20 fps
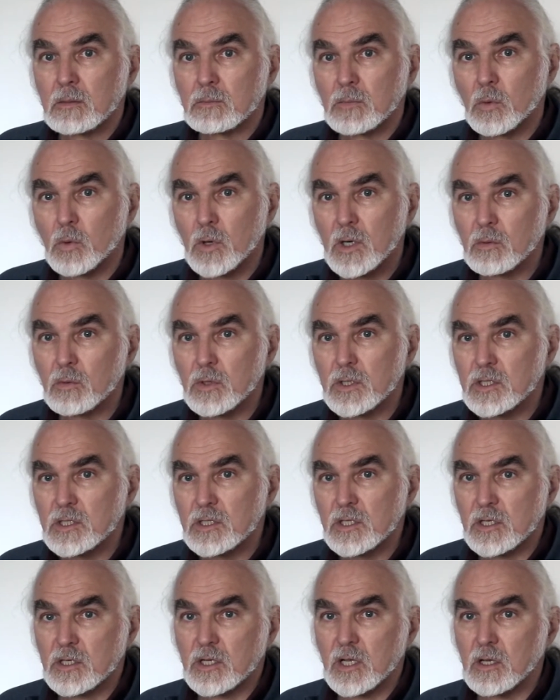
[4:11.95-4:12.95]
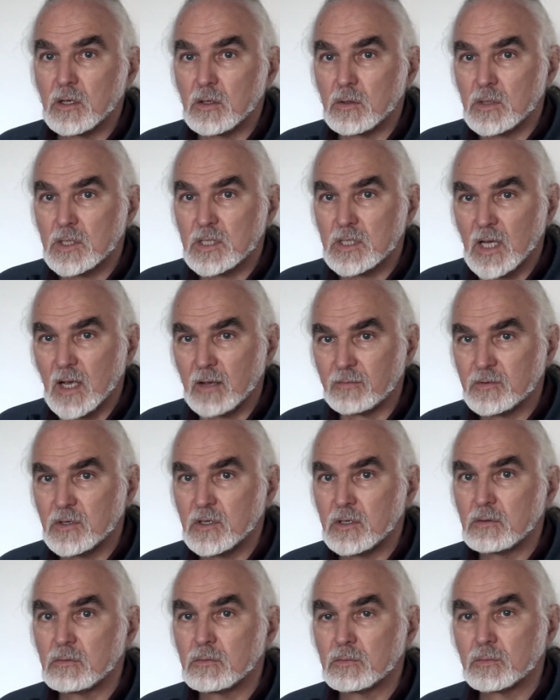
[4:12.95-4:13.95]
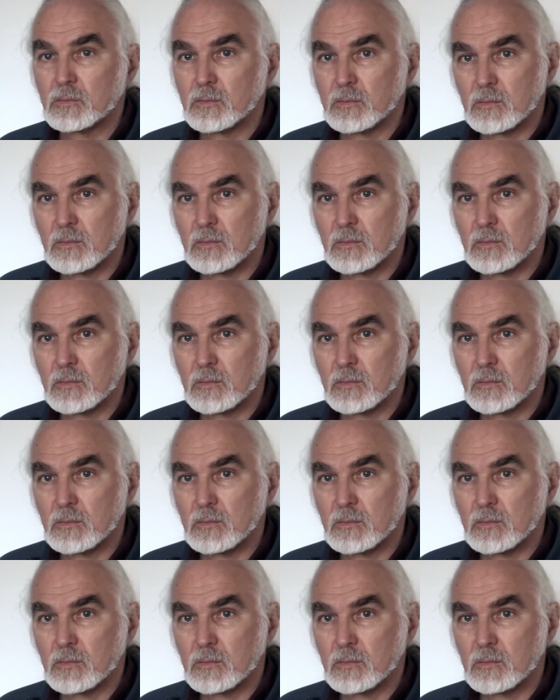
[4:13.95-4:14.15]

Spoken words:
But what I want you to do is, after you